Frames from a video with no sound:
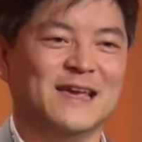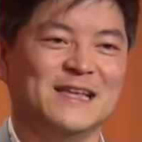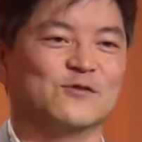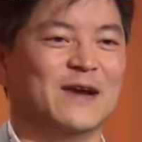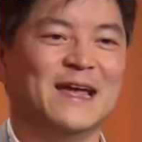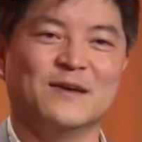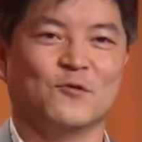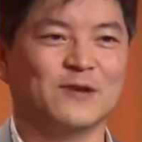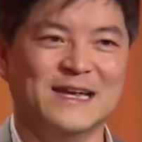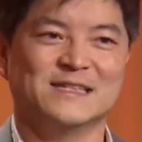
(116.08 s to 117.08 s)
lanes or adding
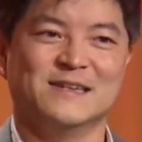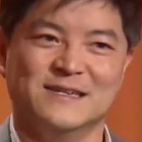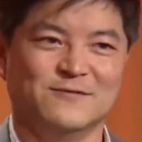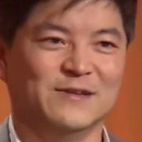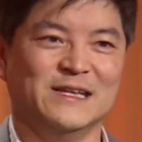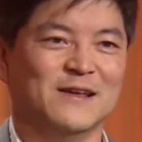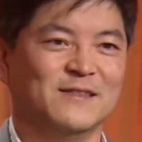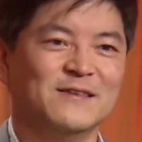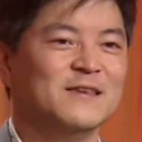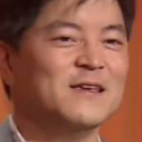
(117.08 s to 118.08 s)
more lanes is really
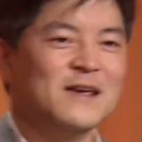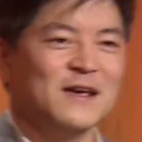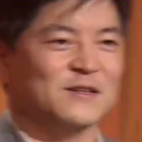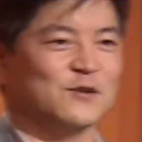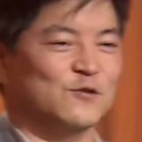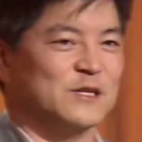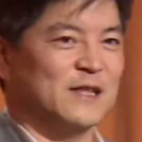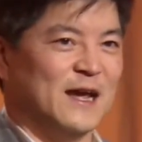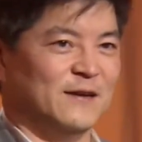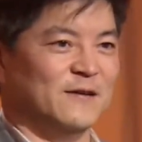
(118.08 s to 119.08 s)
not a
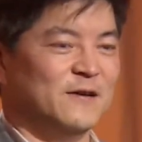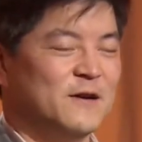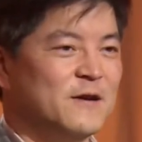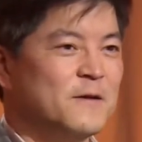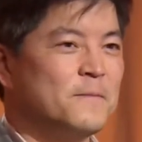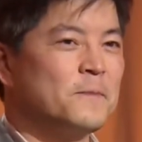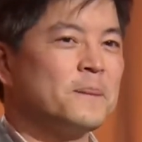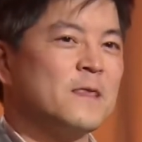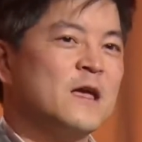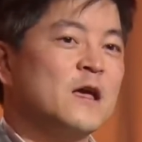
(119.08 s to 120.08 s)
solution either.
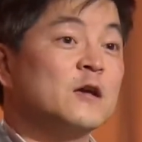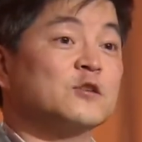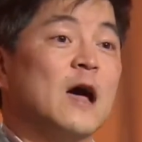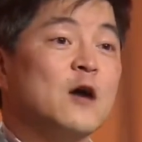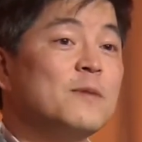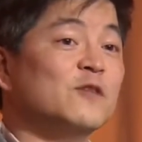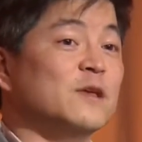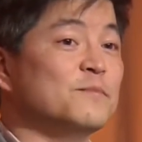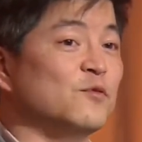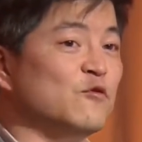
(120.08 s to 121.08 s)
So how
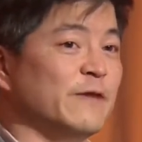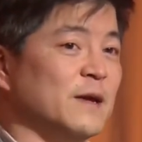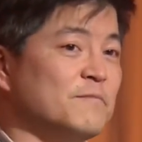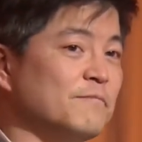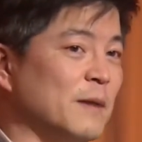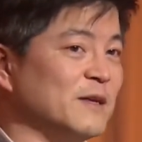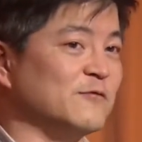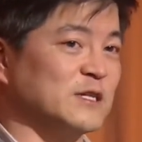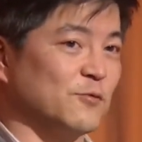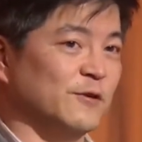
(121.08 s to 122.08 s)
about improving
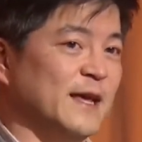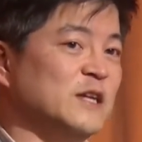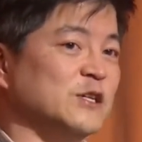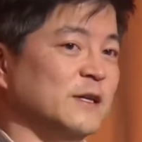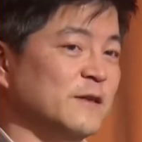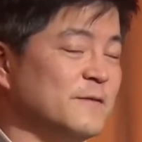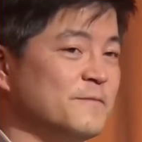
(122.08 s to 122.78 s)
public transportation?